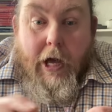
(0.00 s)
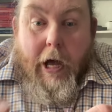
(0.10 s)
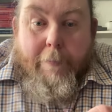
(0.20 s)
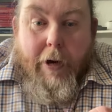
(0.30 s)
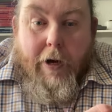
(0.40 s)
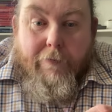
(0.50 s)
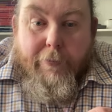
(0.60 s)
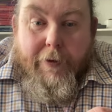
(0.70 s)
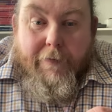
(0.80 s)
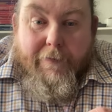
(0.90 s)
apart
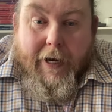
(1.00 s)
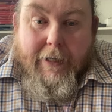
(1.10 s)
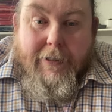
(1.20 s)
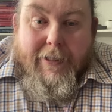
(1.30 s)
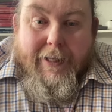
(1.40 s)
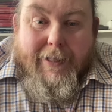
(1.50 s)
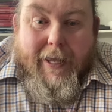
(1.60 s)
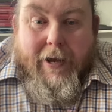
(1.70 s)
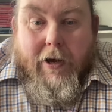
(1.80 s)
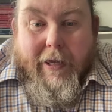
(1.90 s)
from the fact that
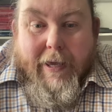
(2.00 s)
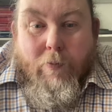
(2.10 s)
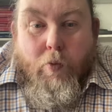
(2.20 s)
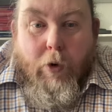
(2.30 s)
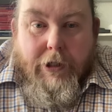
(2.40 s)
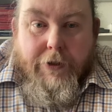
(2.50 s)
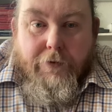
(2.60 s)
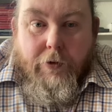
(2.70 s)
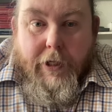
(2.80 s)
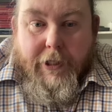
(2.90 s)
they are in
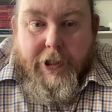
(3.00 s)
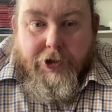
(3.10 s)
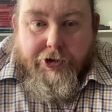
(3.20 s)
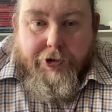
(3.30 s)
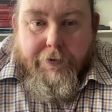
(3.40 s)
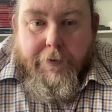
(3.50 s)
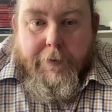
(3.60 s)
wonderful condition.